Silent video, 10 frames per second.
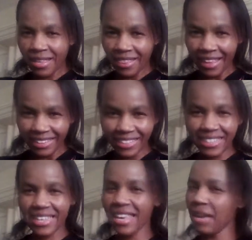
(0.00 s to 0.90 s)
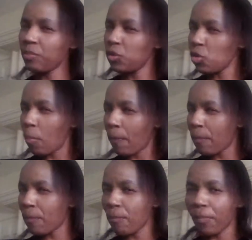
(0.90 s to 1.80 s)
that came to
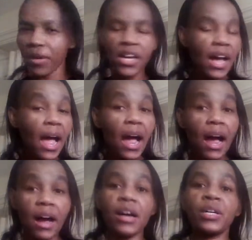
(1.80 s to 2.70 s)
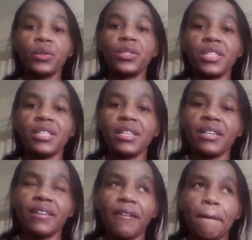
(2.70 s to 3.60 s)
bring out
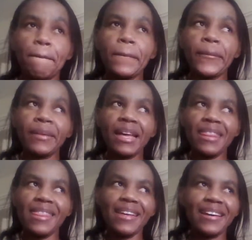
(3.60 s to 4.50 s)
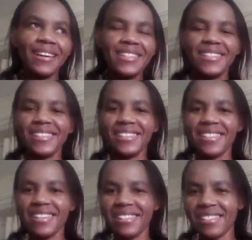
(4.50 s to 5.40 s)
the
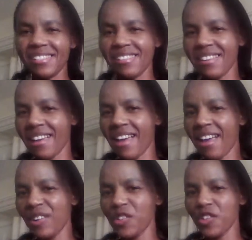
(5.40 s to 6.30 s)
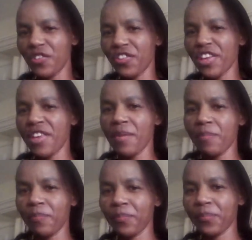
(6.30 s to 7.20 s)
righteousness out of
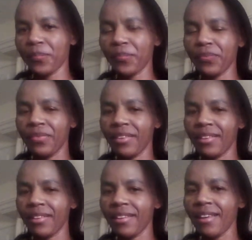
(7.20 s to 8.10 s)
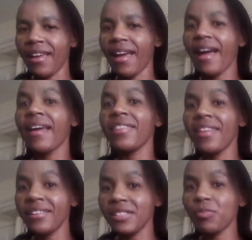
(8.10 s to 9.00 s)
him. And
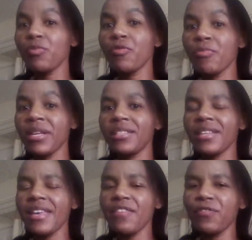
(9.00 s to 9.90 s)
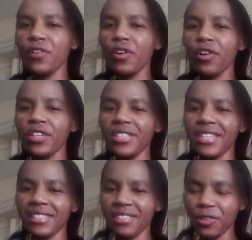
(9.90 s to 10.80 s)
that moment, if God
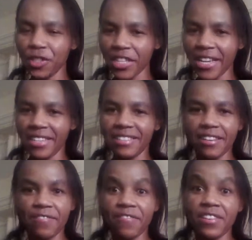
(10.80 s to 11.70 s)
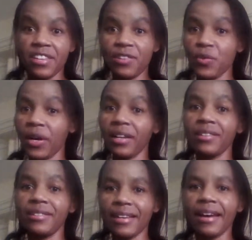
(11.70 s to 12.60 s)
does not intervene, you
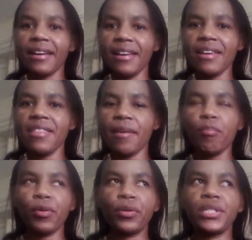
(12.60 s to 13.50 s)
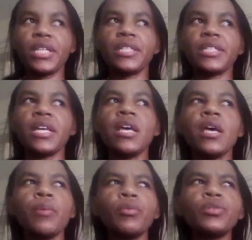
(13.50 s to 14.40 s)
can die in the process.
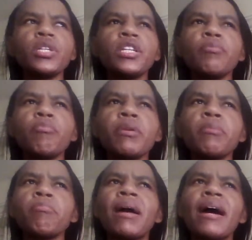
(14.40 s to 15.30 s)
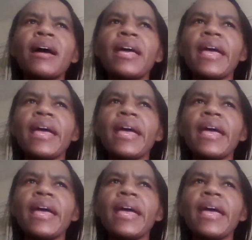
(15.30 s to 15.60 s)
Because I remember